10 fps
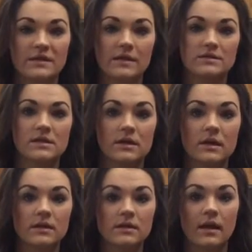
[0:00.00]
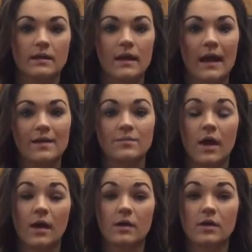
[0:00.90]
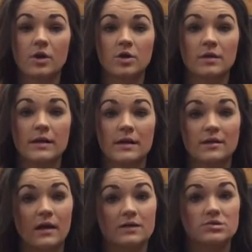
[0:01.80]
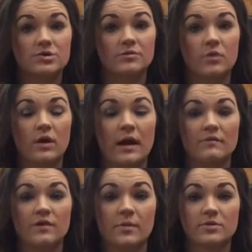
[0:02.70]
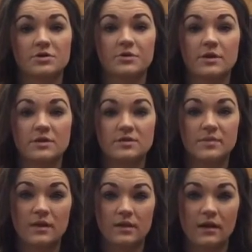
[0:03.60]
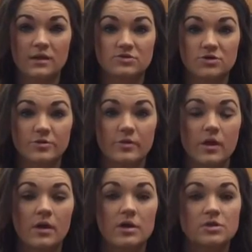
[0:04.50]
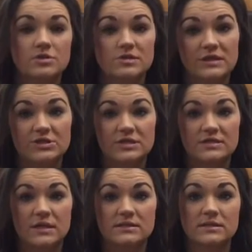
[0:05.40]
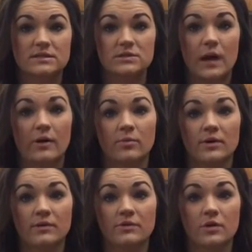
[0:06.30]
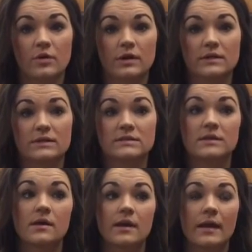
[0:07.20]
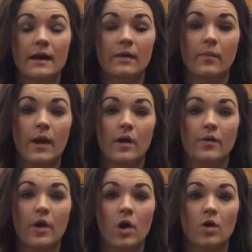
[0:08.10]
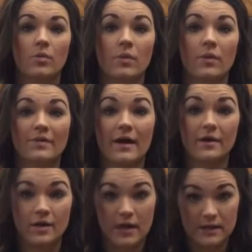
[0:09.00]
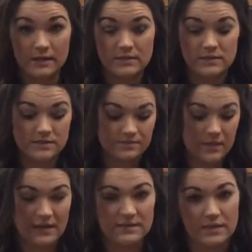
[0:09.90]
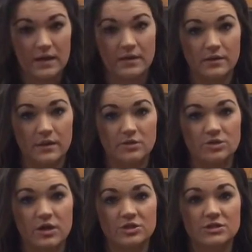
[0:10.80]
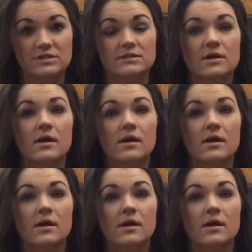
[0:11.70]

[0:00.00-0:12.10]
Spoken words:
is Hannah Duncan, and I am not currently in a classroom or have the opportunity to be in a classroom to teach this lesson, so I will be recording this in my own home without an audience, as stated in the instructions.